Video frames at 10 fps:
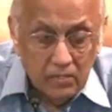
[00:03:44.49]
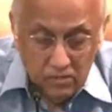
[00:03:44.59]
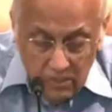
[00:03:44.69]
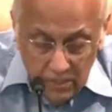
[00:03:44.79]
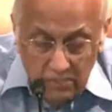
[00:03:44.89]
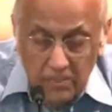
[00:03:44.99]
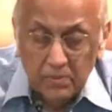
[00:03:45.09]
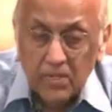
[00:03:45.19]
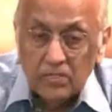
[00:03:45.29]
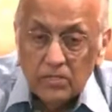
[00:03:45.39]
No, he must
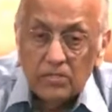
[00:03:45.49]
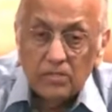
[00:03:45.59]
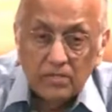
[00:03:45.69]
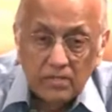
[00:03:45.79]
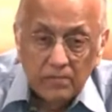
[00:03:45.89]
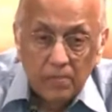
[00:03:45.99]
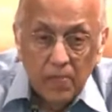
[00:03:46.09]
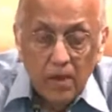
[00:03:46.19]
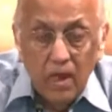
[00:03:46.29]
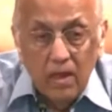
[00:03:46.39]
be considerate.
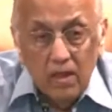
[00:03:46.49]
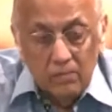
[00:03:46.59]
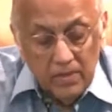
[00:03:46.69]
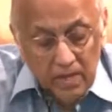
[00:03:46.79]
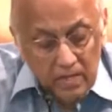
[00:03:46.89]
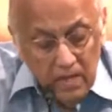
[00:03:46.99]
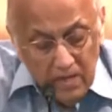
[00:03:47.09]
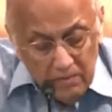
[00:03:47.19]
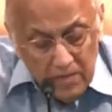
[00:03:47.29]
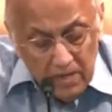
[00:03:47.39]
But then the
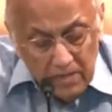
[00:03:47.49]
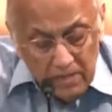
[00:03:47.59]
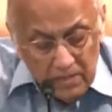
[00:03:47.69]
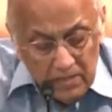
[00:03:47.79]
other part is,